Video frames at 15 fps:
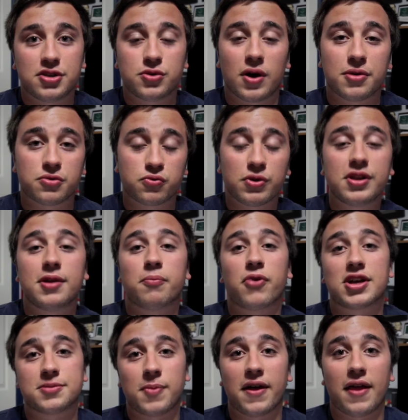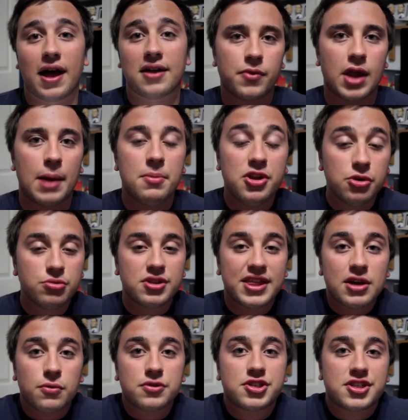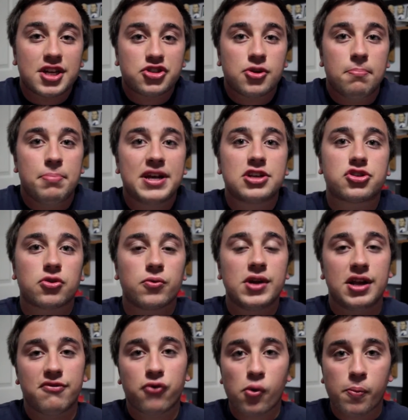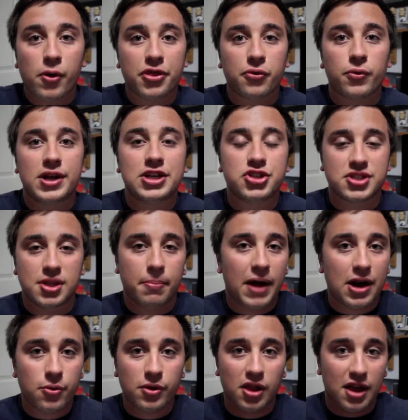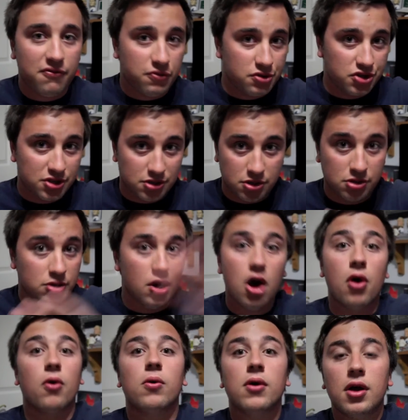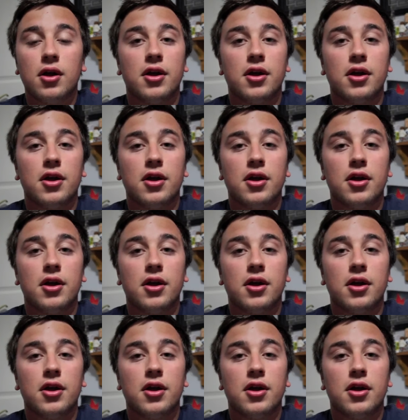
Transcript: So I was really impressed by that. I mean, you would think with such a big screen, 4.3 inches, the battery life would just go.